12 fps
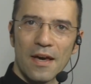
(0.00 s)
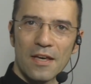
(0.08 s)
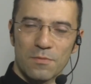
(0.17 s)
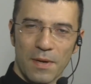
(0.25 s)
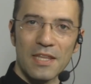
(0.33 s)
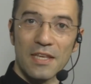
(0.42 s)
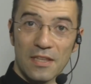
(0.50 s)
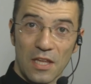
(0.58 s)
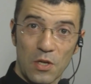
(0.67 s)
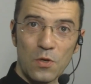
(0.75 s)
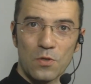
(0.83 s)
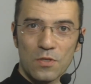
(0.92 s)
spreading
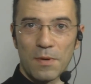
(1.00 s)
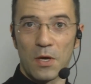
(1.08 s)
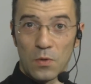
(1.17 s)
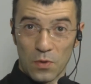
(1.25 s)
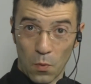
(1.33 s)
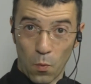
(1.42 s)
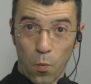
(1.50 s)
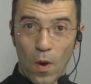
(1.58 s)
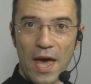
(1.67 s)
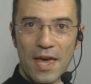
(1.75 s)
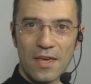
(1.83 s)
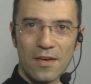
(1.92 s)
the news about the
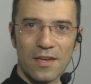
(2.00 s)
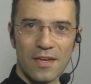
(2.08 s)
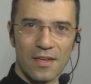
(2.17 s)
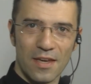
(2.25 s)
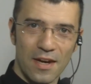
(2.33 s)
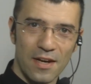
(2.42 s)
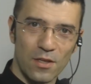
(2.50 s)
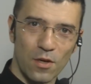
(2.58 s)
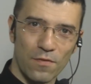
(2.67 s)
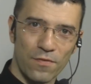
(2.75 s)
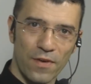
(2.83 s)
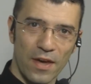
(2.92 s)
way you can get rid
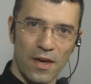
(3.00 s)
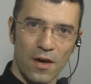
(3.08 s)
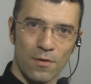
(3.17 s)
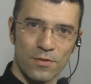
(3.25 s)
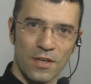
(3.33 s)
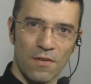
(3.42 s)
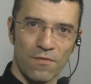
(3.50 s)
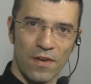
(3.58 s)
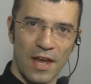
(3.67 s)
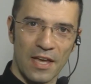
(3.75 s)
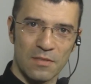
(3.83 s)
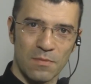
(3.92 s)
of
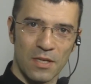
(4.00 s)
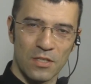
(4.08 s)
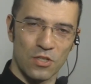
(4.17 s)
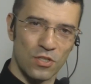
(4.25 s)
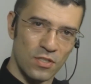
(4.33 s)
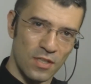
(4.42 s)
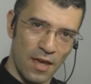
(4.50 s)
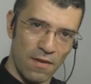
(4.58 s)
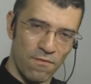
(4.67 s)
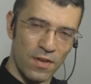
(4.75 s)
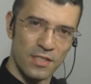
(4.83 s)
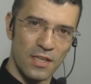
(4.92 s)
xanthelasma. Just
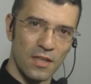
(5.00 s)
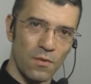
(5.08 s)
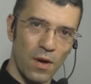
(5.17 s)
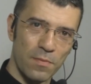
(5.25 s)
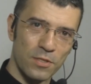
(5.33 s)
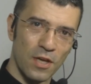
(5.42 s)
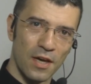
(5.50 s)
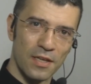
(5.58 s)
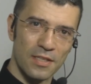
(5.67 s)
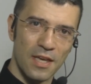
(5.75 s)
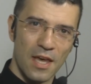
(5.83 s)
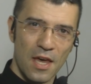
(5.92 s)
visit the
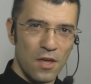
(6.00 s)
website.